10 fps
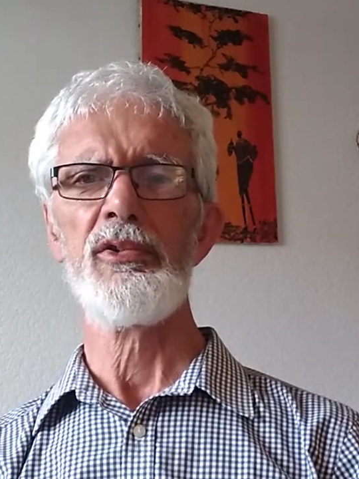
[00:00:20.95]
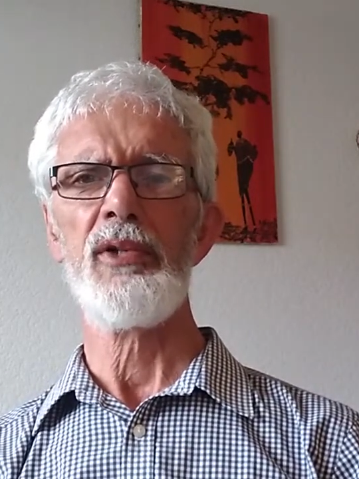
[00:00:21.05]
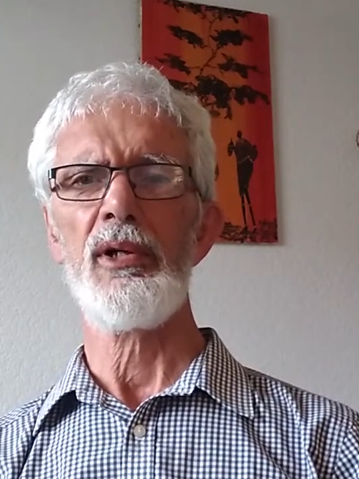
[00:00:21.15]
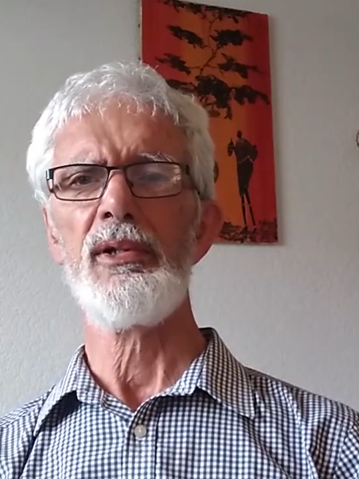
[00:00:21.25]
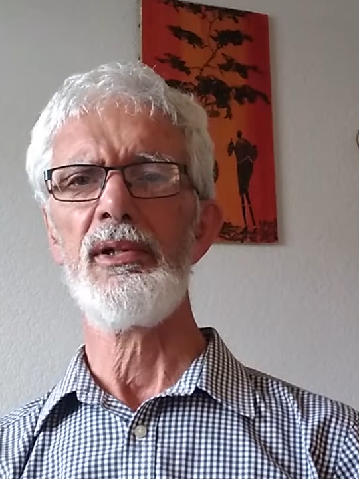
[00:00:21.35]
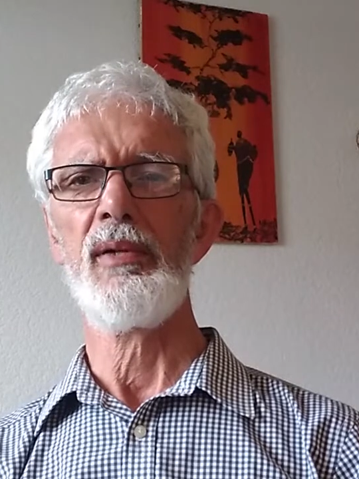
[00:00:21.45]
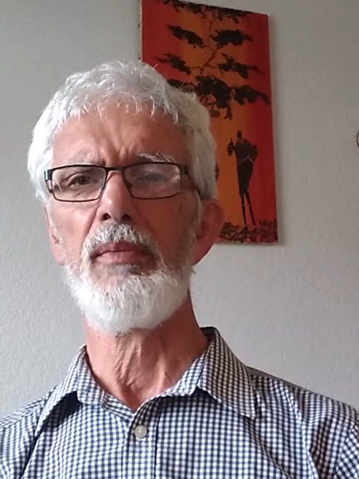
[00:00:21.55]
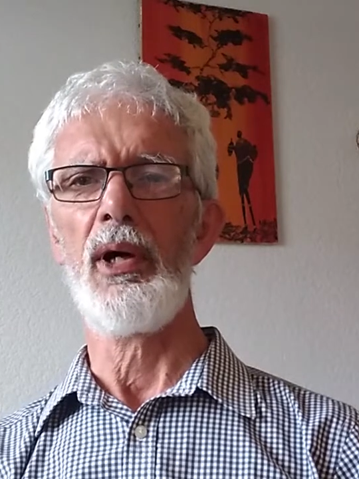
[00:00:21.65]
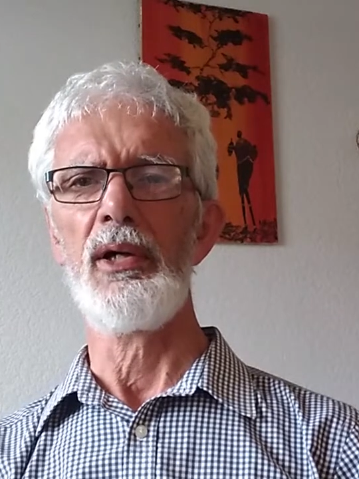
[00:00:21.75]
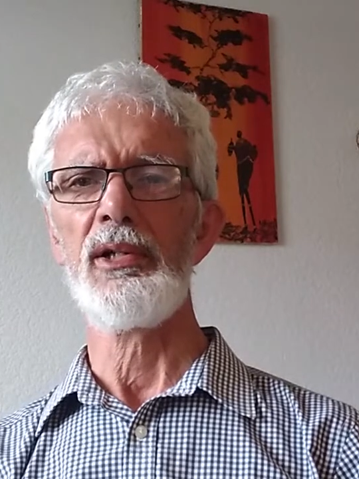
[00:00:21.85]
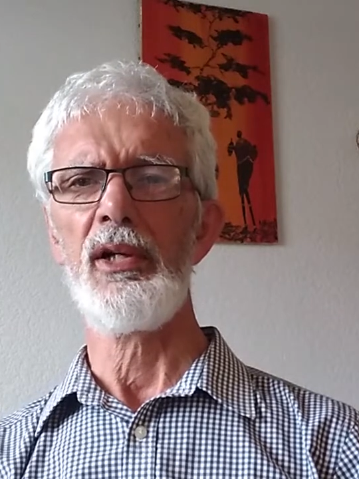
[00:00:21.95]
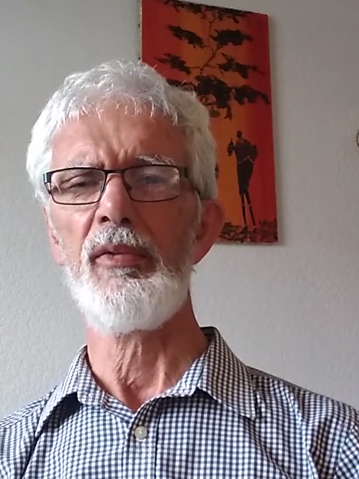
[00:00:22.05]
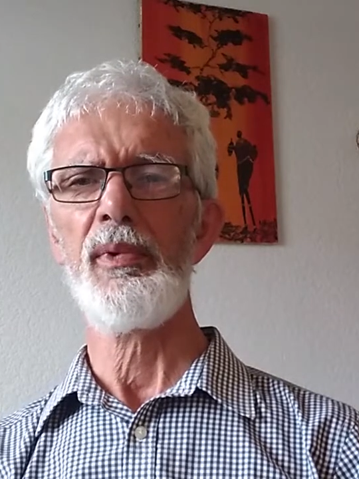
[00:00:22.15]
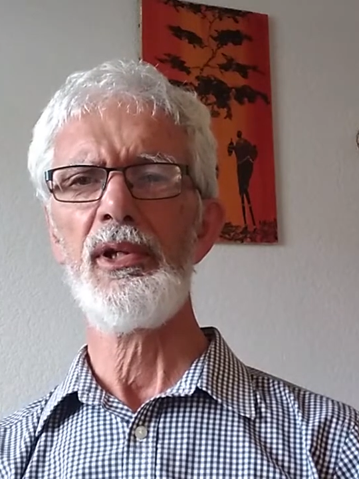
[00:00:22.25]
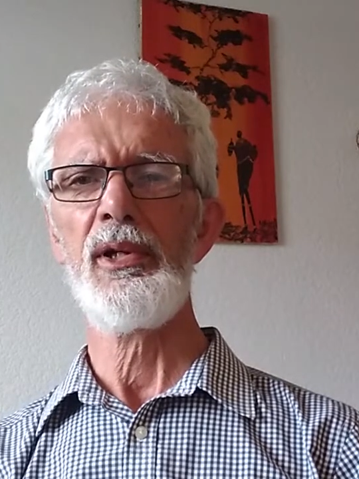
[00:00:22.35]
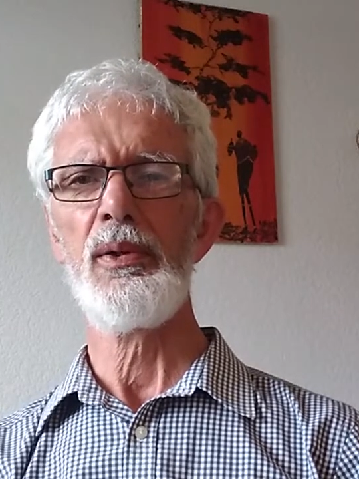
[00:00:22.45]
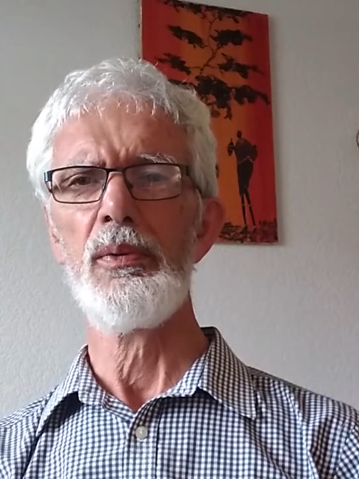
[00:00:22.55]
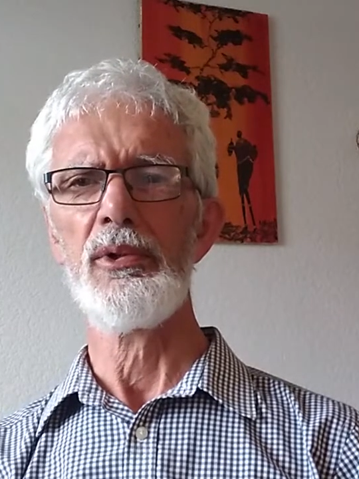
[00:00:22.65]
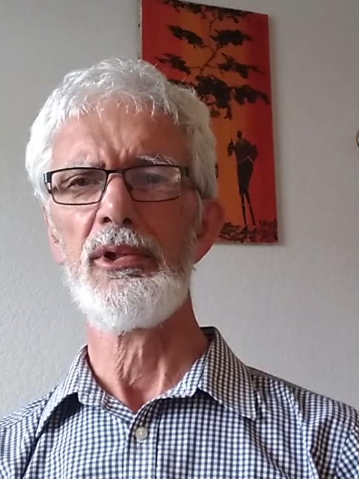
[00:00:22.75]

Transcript: started in March, has been huge.